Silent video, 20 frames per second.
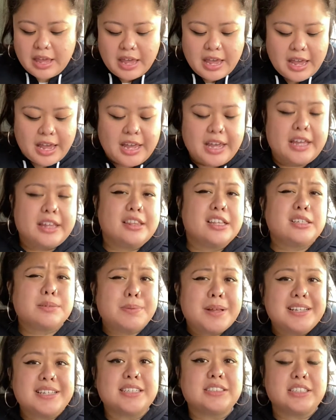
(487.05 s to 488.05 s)
And this
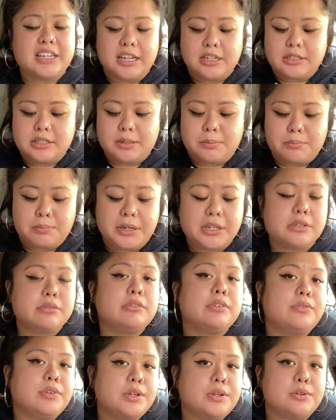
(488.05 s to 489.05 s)
place actually had some mixed
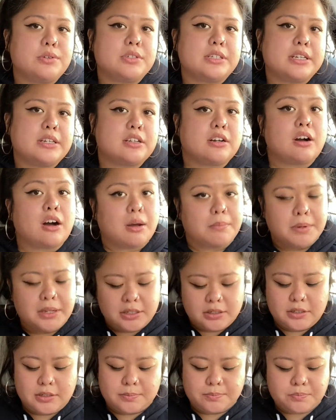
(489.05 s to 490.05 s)
reviews in the
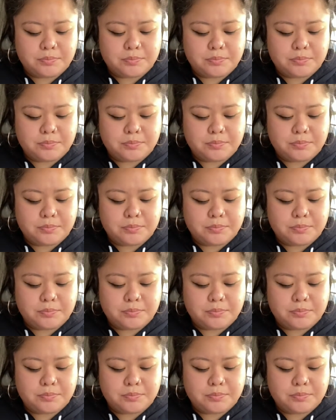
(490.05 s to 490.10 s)
comments.